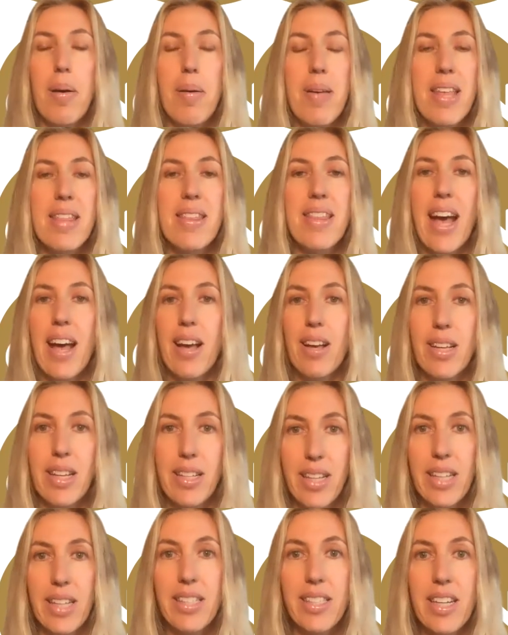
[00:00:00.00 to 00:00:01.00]
in
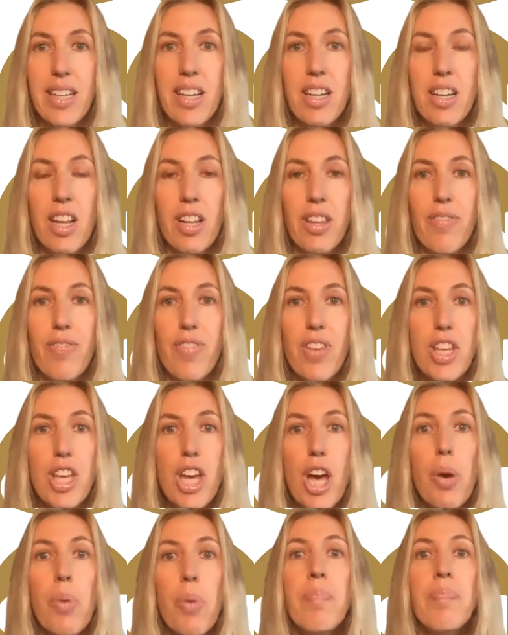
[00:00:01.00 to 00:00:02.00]
another
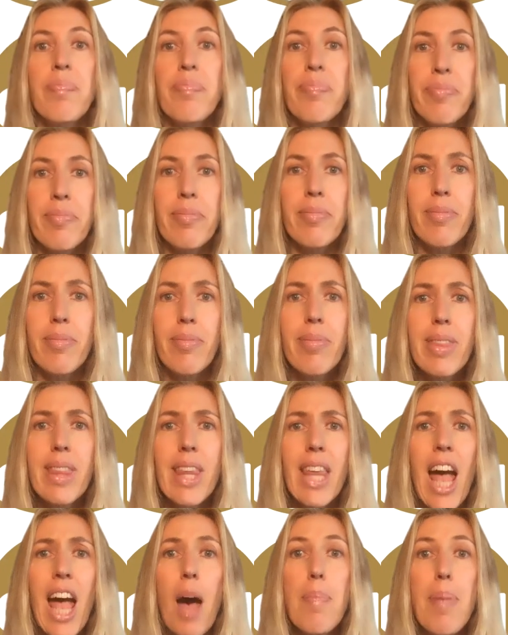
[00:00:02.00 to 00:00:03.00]
video
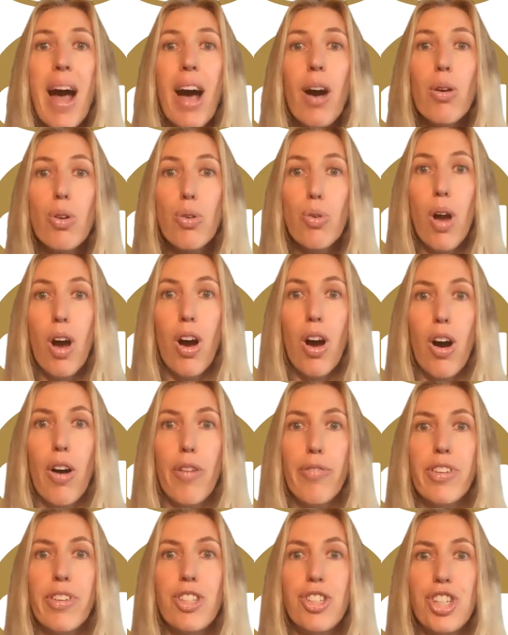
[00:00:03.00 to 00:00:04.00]
about
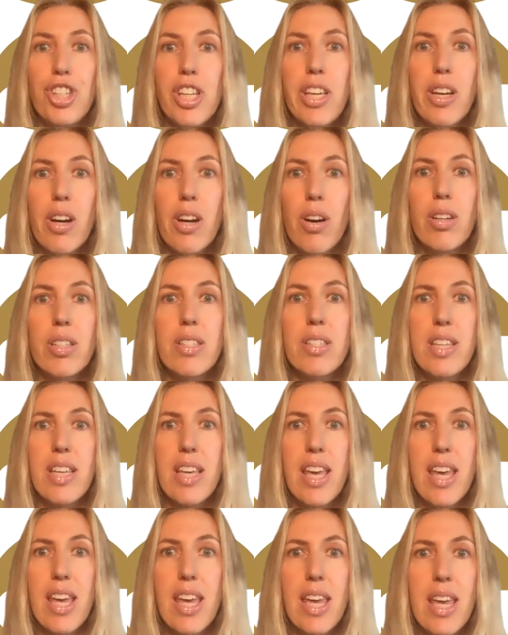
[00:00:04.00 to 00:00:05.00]
Graph,
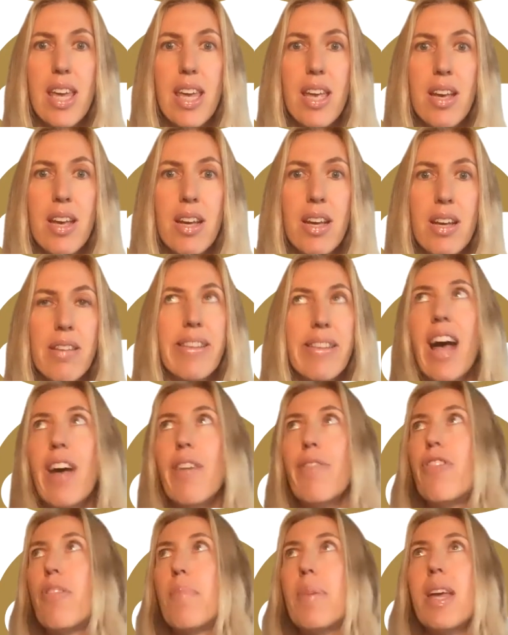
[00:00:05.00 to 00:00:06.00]
GRT.
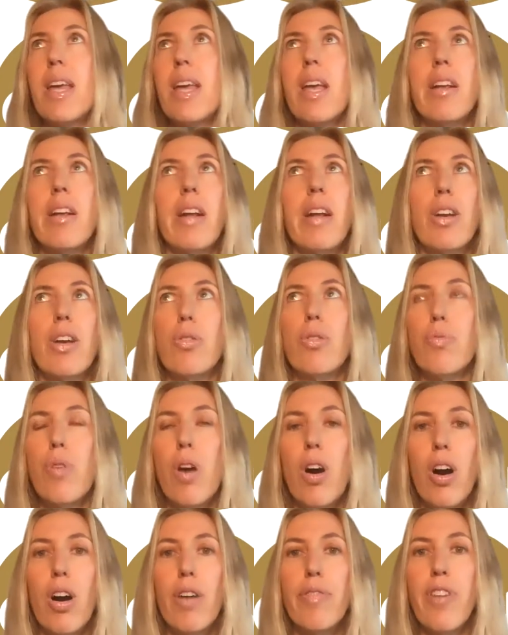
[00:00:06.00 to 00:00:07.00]
That for me, like
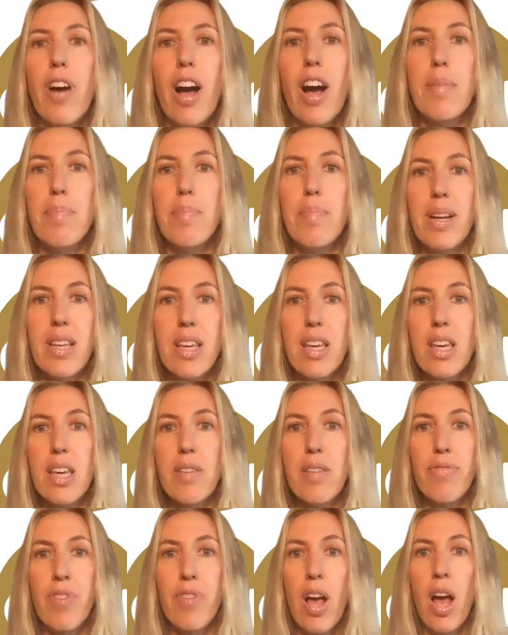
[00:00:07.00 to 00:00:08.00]
Graph, I
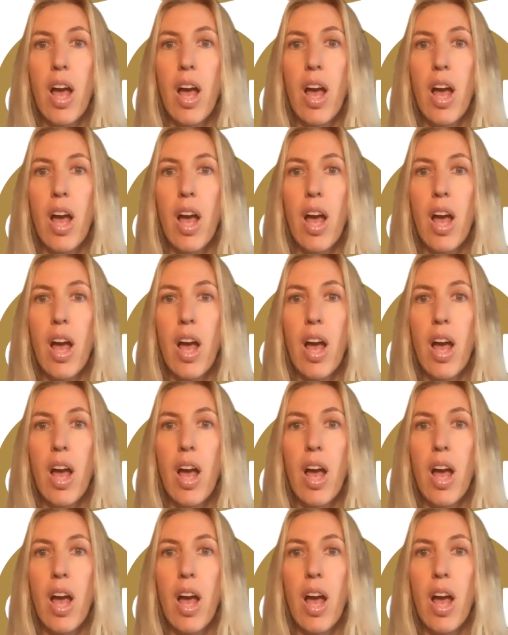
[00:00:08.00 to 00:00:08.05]
believe